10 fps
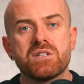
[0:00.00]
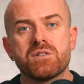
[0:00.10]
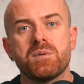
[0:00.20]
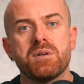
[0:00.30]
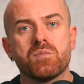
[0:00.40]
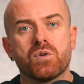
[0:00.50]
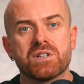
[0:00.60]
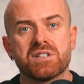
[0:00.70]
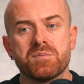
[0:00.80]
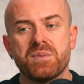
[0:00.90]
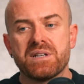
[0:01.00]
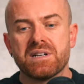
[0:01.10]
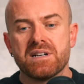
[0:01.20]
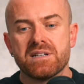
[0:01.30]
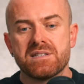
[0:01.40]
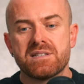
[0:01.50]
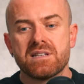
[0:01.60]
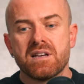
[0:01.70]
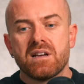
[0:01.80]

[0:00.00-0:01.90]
extremely important because